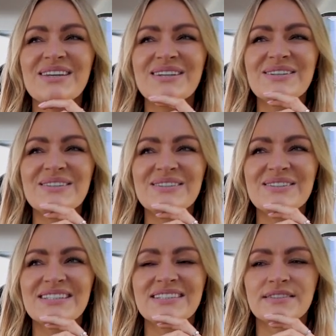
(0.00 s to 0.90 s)
Who? If you had
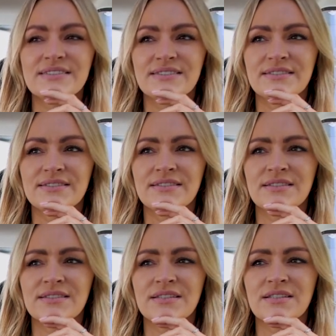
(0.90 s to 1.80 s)
to get rid of one
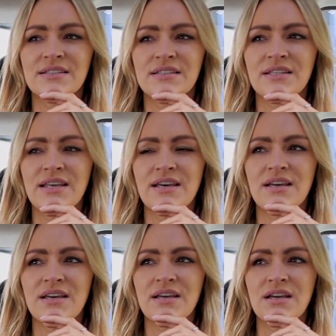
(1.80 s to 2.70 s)
presenter, who yeah. would you
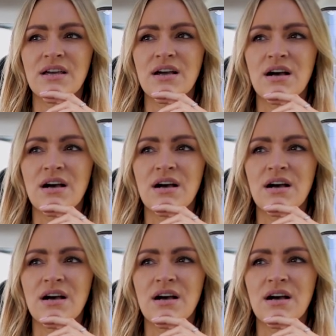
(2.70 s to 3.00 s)
get rid of?